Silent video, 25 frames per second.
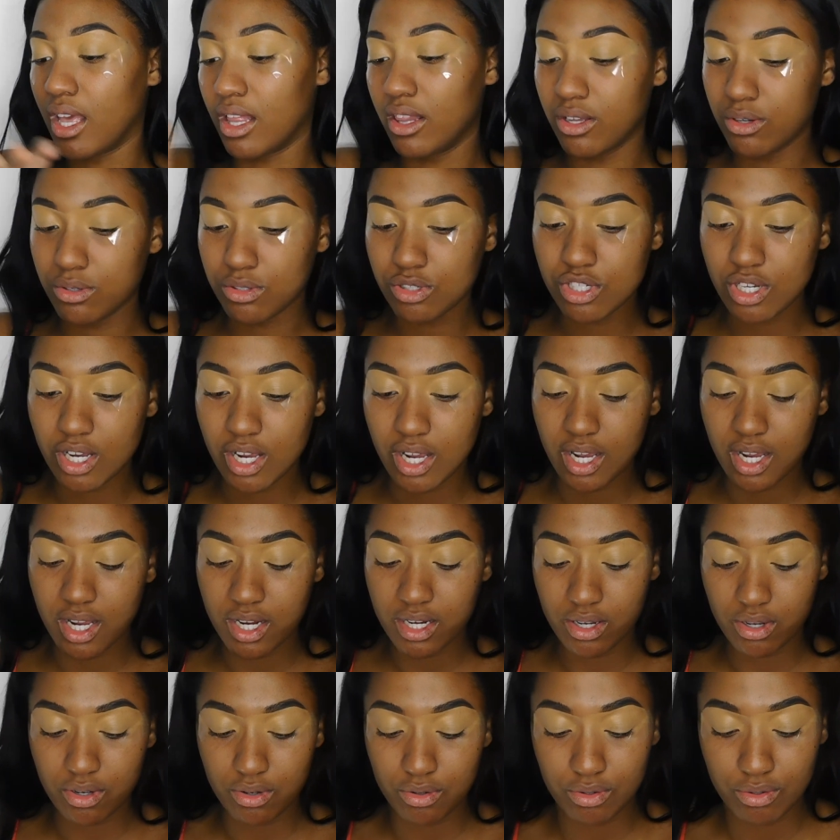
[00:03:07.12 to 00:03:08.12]
yellow
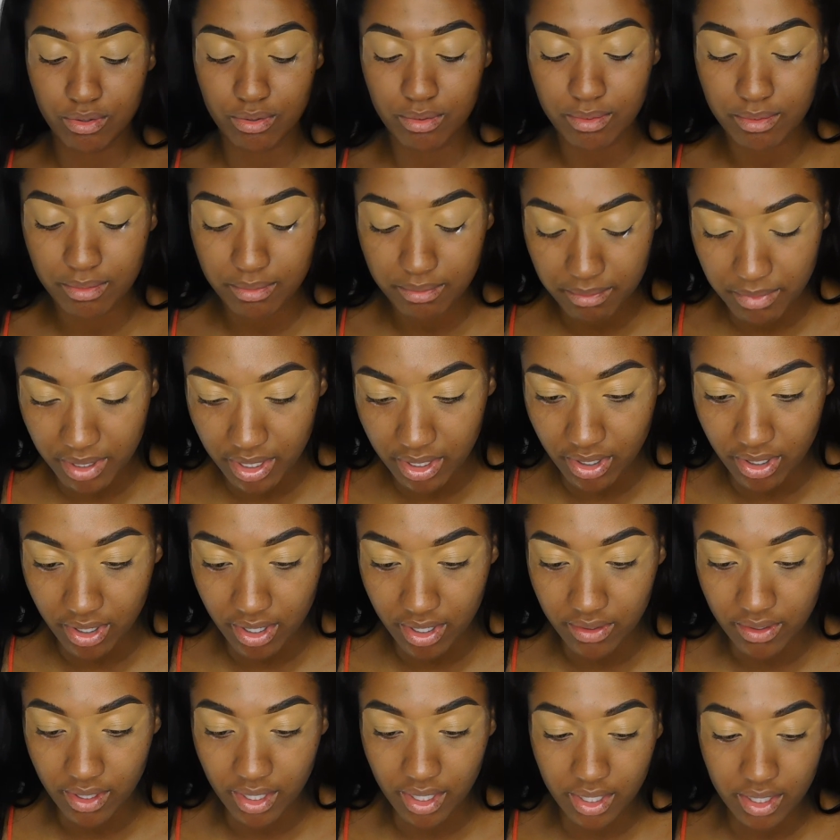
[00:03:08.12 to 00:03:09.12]
shade. Oh my
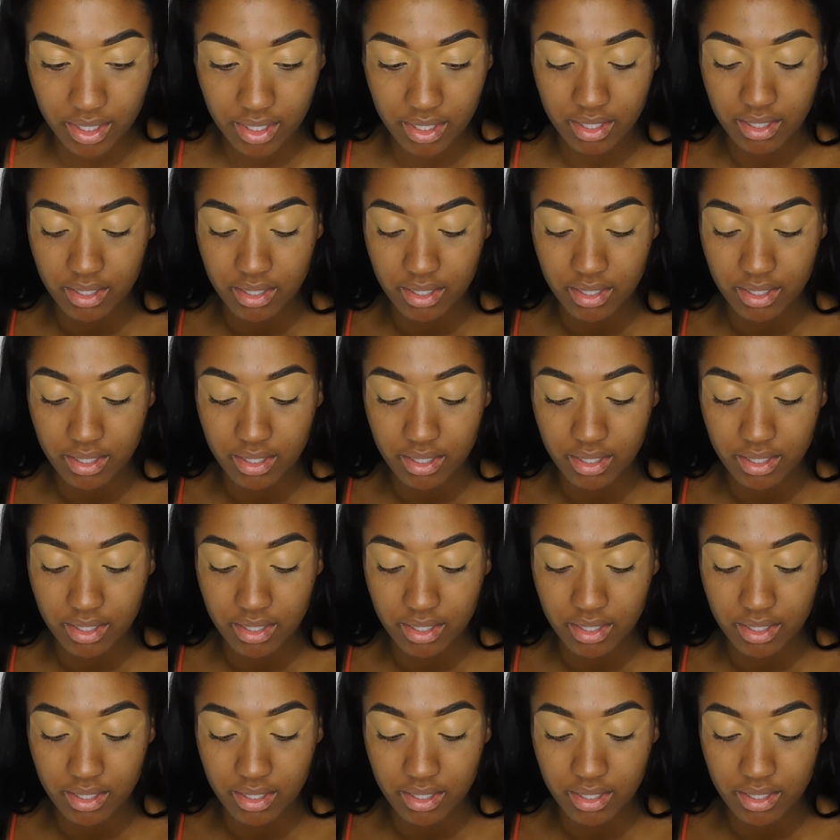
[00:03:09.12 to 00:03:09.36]
god, like,